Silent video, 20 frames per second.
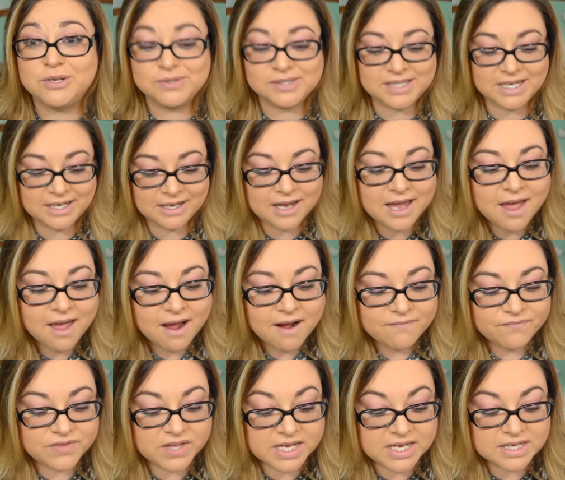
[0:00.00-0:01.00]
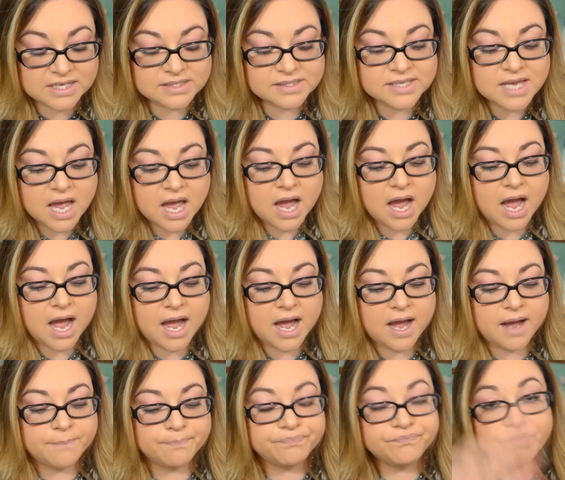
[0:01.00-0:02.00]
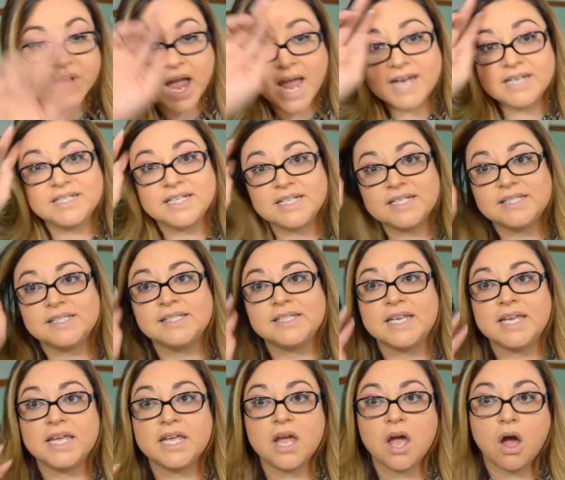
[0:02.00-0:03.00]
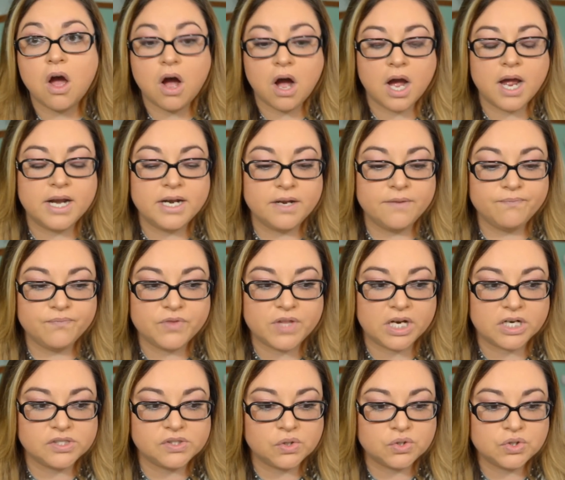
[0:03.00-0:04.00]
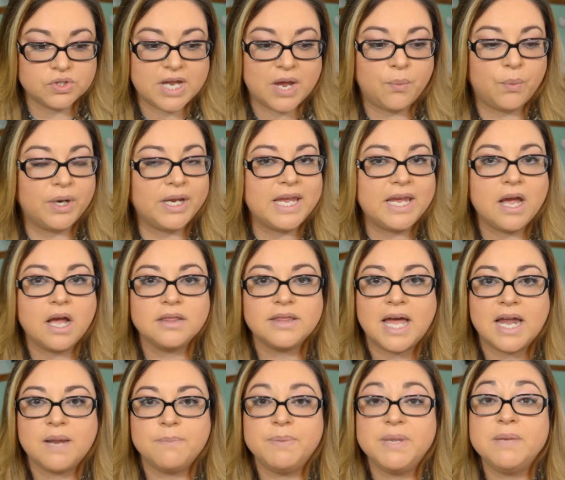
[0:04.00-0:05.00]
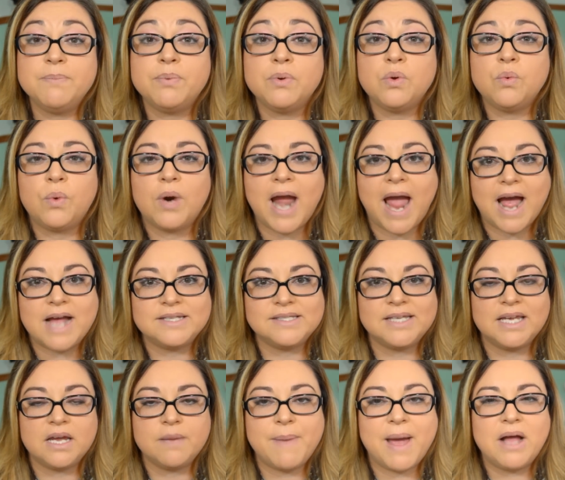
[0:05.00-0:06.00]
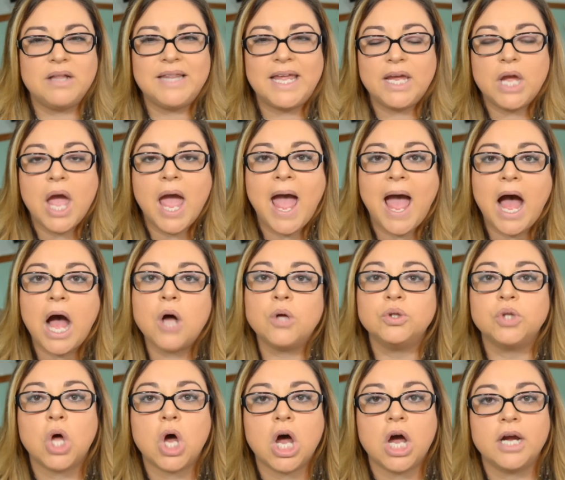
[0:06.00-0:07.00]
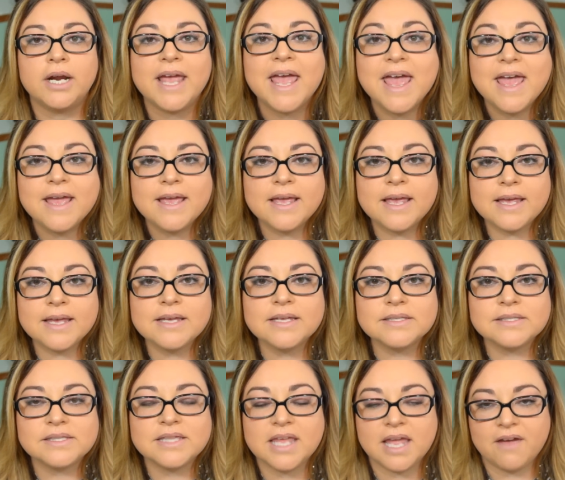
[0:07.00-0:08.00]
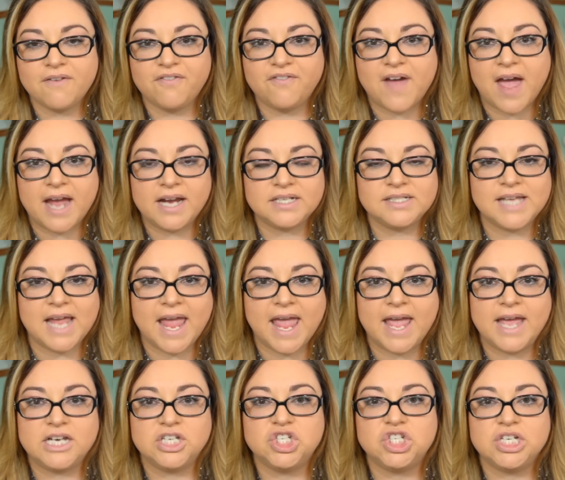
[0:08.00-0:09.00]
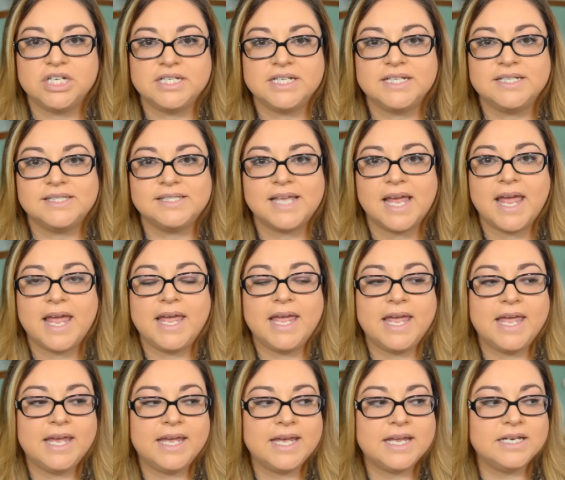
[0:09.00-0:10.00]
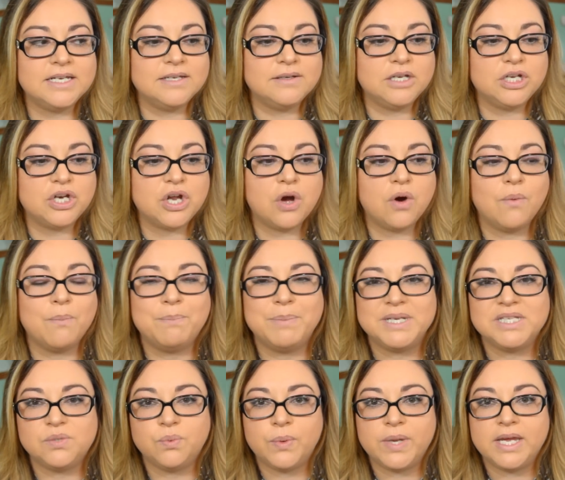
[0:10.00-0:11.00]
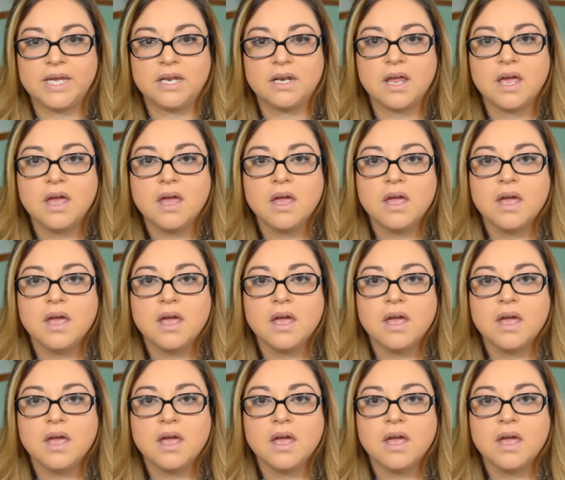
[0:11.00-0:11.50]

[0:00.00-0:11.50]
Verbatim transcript: using these. Um, I did see on their social networking a lot of people were asking about like how long is the effect and she did say it can, you know, between